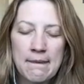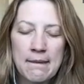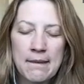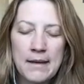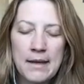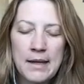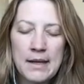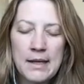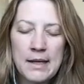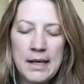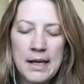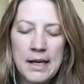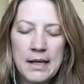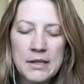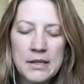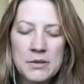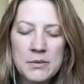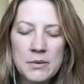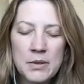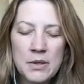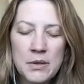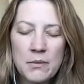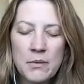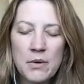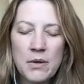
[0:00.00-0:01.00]
And next
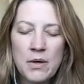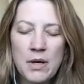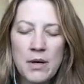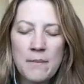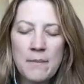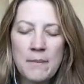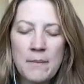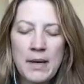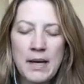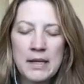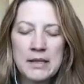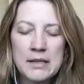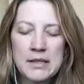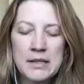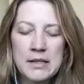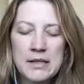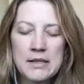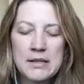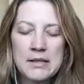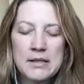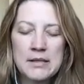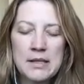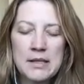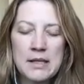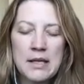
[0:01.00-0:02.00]
week, we'll come back to the
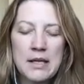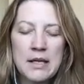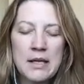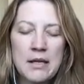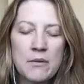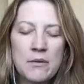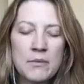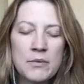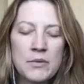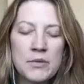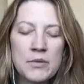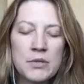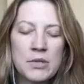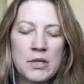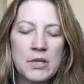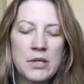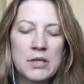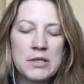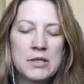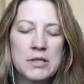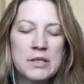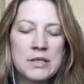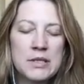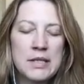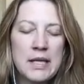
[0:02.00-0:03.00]
seed and we'll start
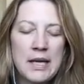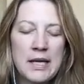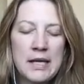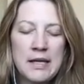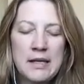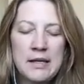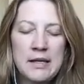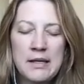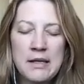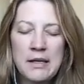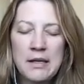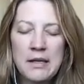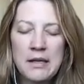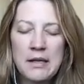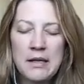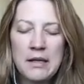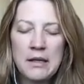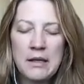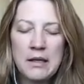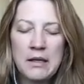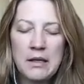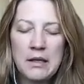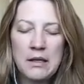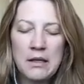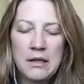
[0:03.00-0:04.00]
to tend
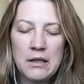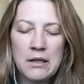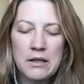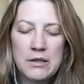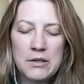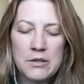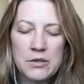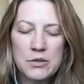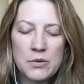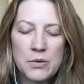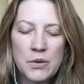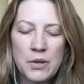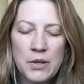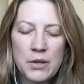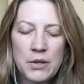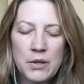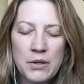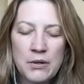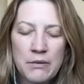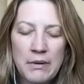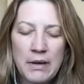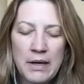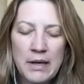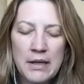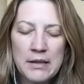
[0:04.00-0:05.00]
the soil
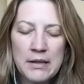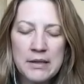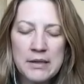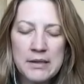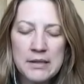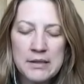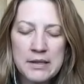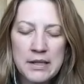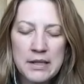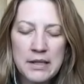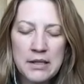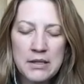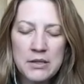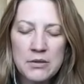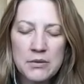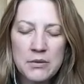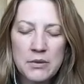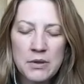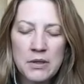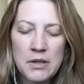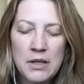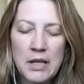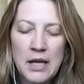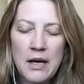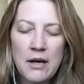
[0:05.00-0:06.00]
around the seed to
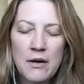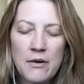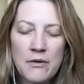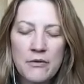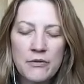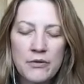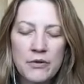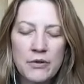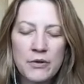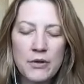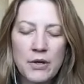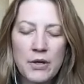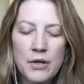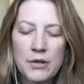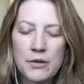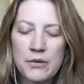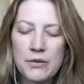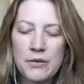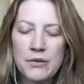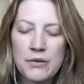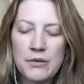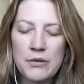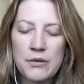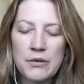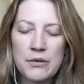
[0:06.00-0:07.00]
allow for
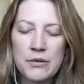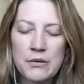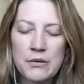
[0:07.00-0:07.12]
growth.